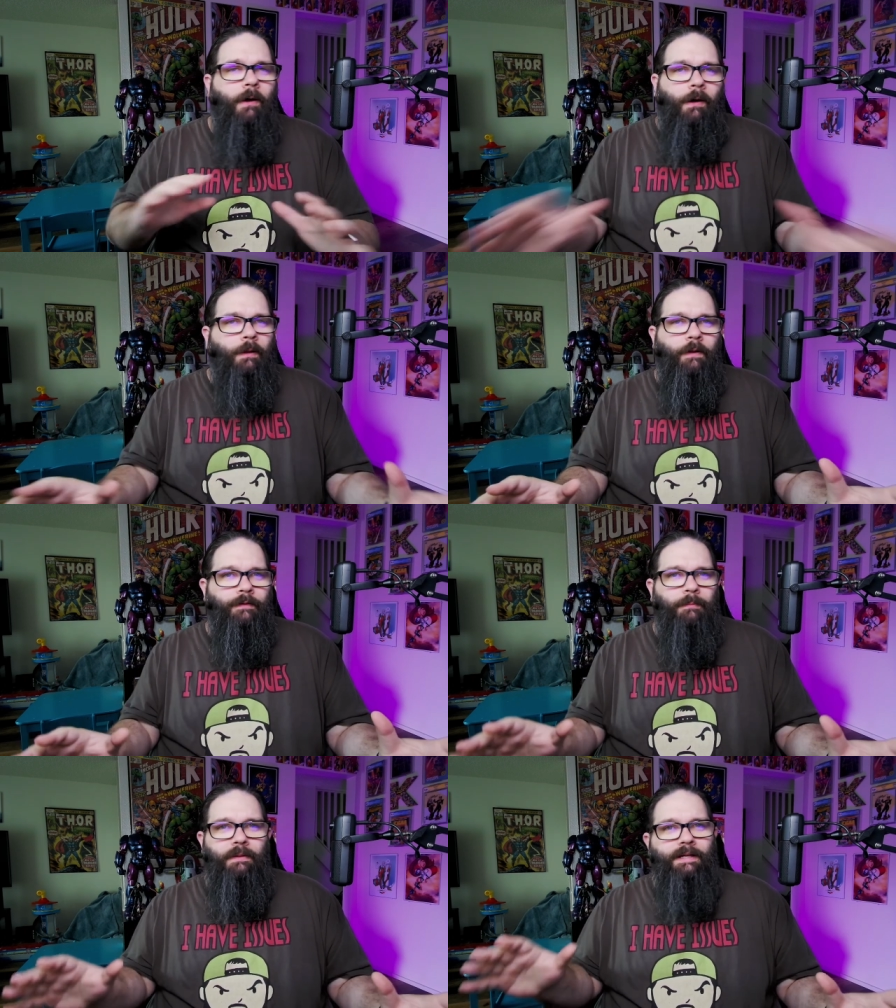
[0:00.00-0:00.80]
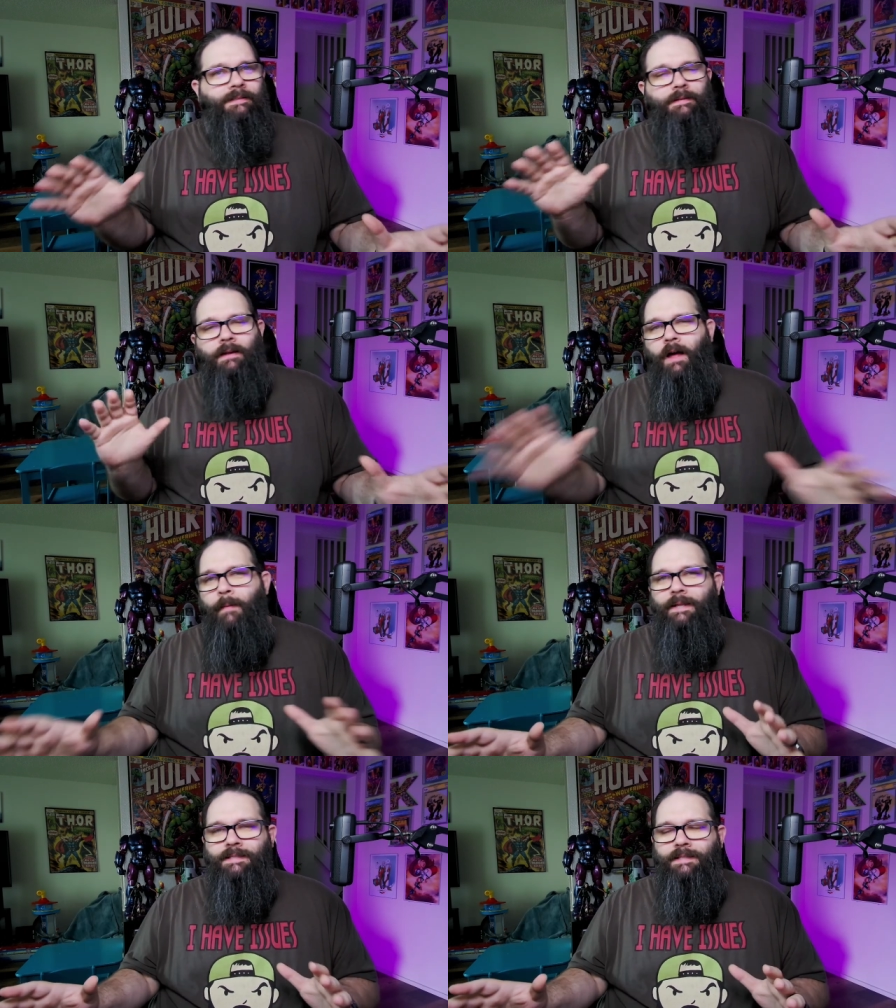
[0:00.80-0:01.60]
all over the place in
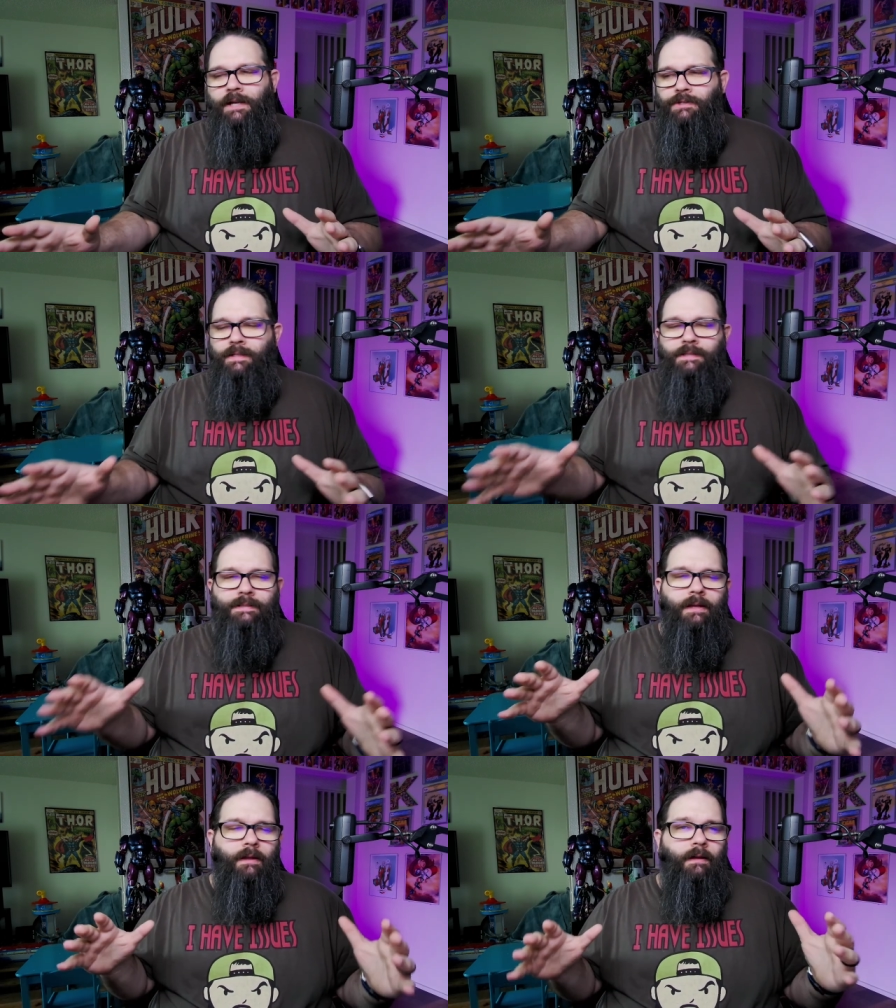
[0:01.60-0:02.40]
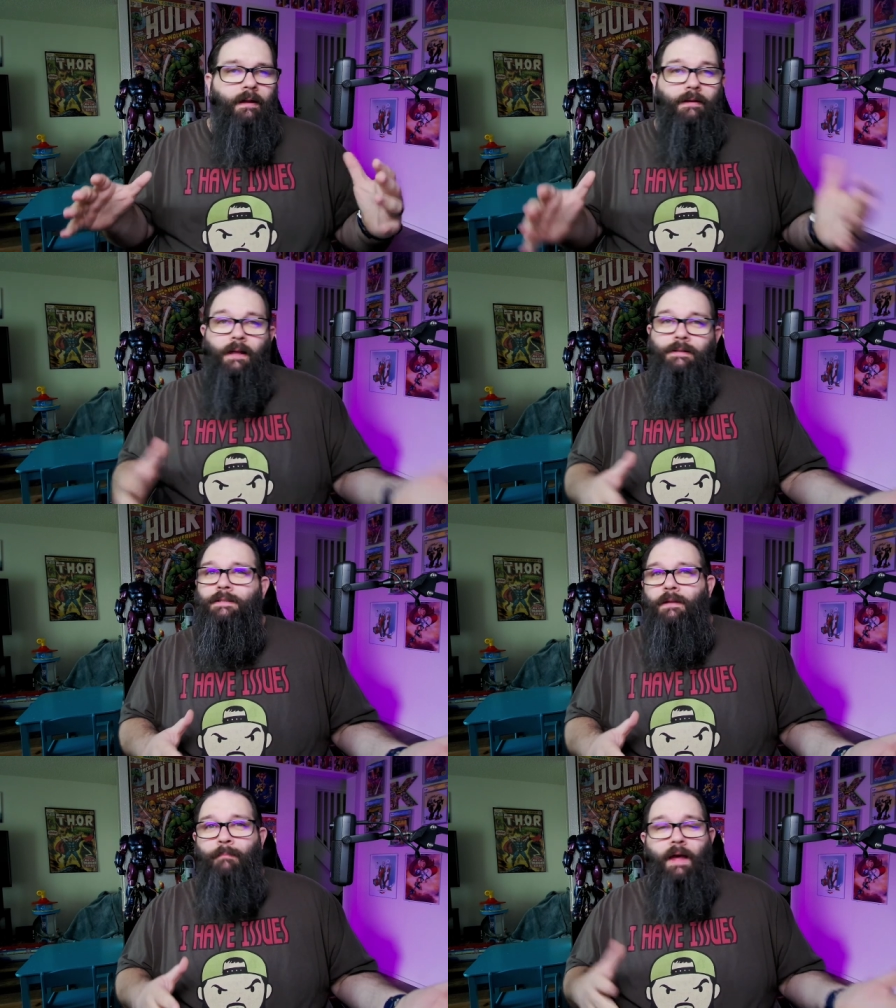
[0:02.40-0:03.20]
comment sections, uh, not
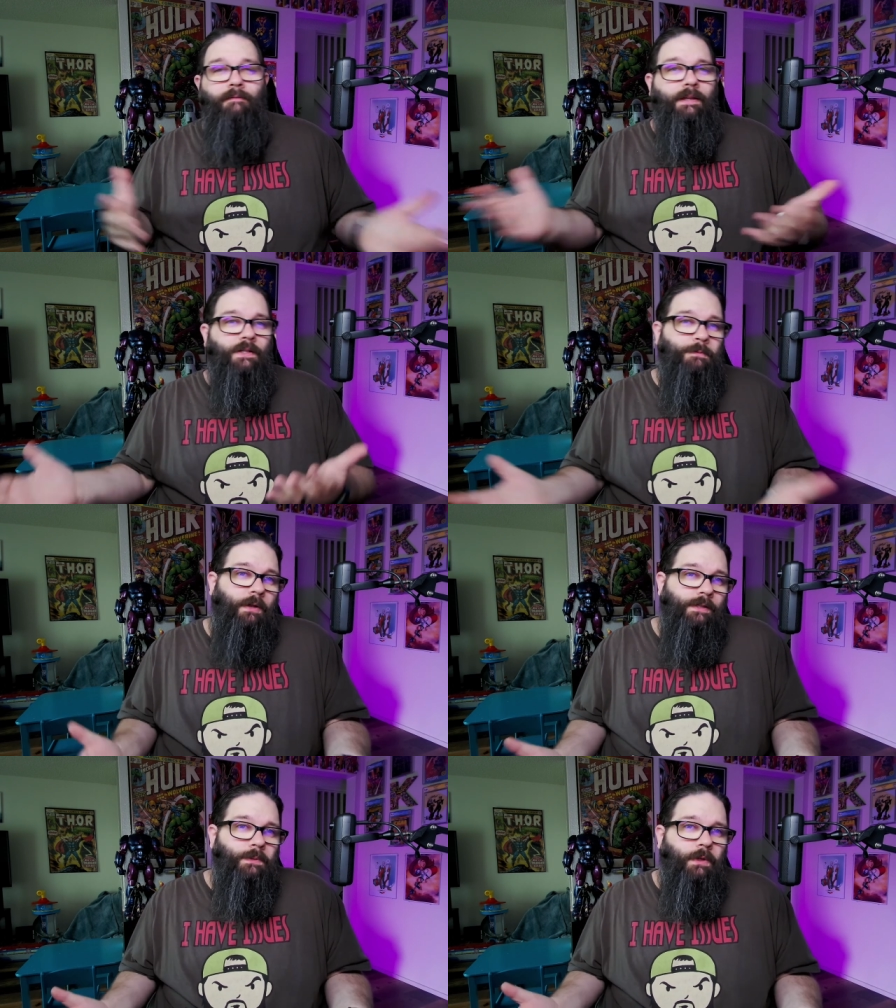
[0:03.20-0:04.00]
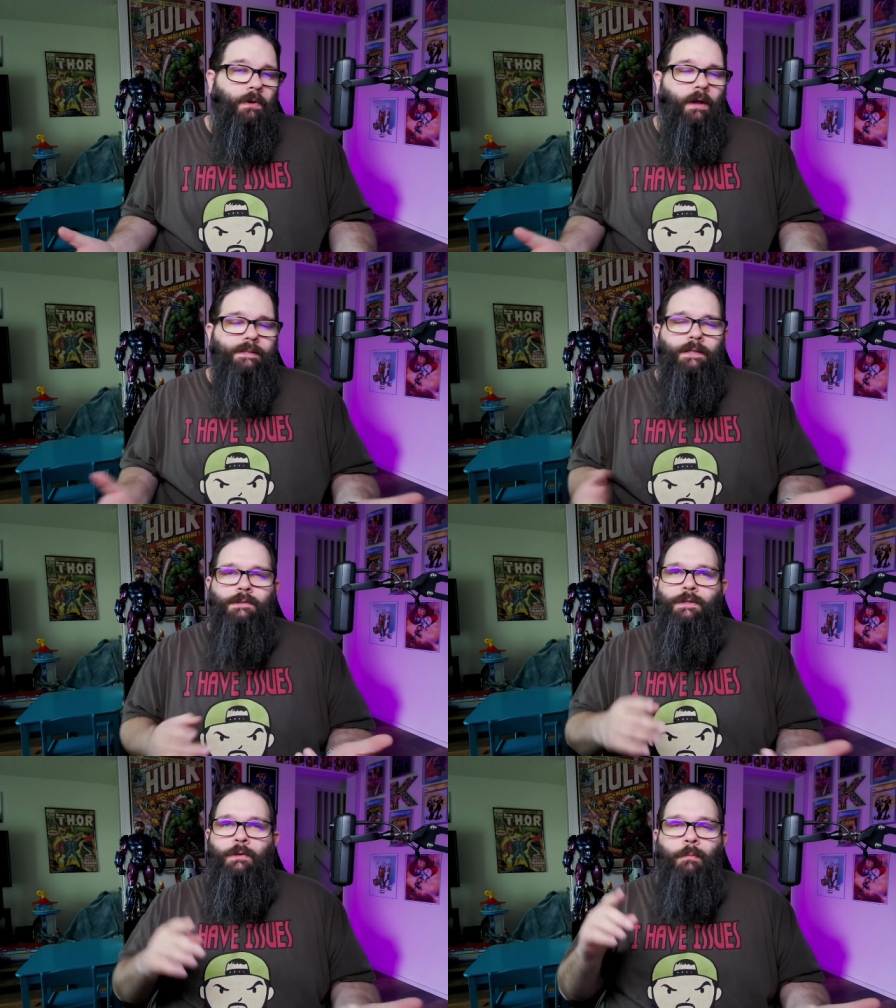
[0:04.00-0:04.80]
just on my videos, but also across
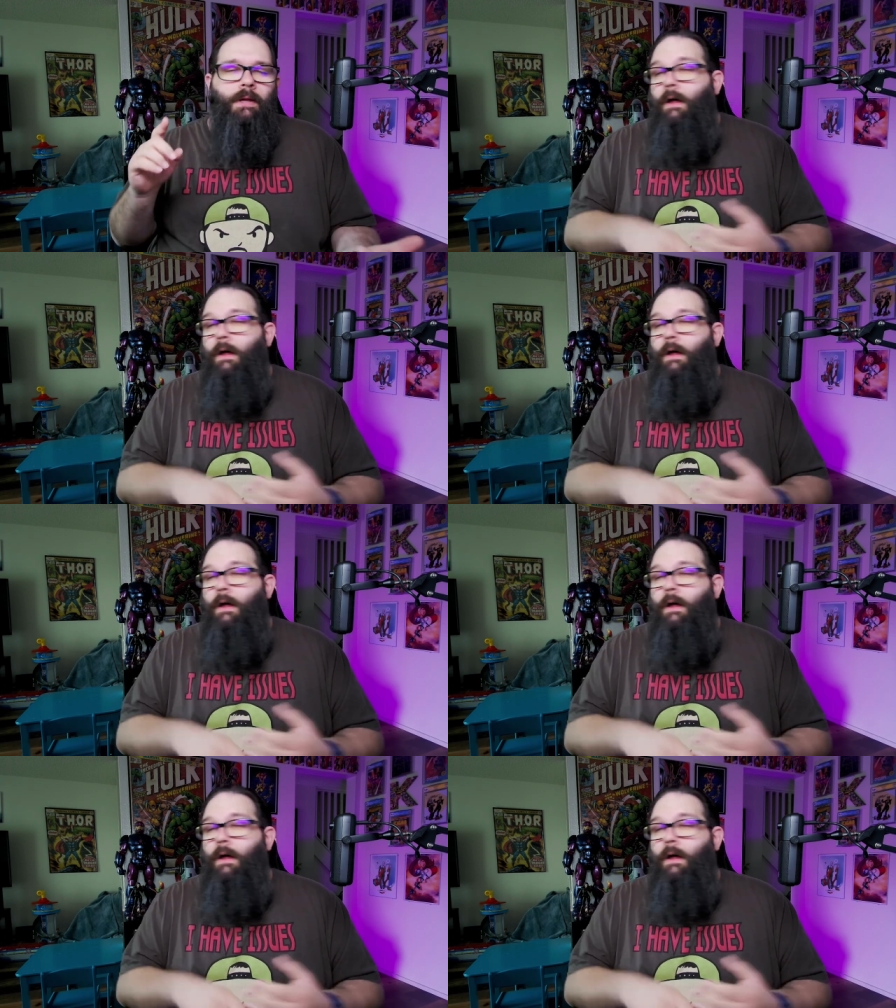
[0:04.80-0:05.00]
YouTube.